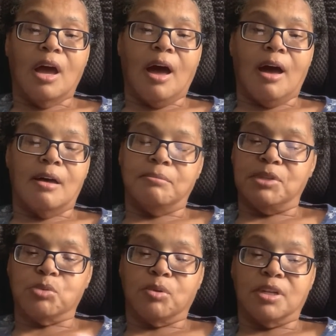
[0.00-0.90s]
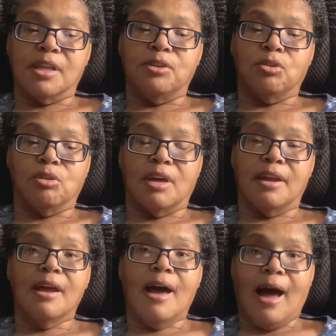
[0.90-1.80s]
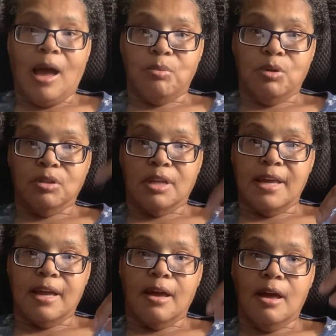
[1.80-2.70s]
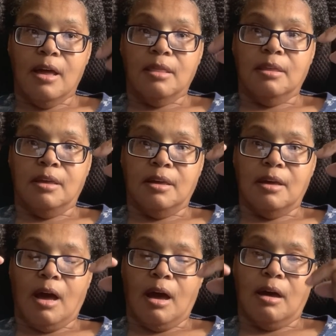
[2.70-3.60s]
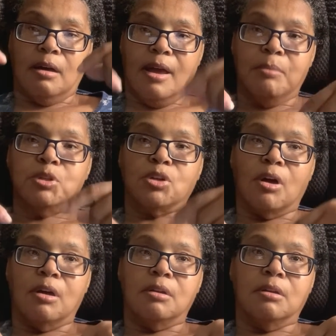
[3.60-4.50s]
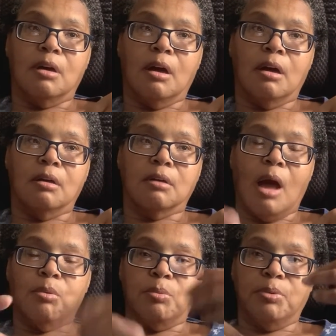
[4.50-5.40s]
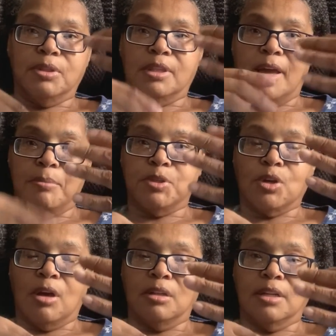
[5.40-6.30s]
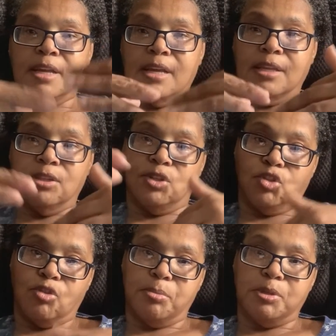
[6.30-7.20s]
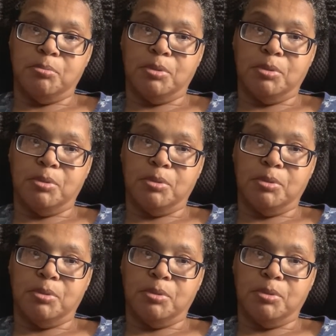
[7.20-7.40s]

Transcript: Um, just wanted to let you know that. I will link the uh, Amazon, uh, I will put the Amazon link in the description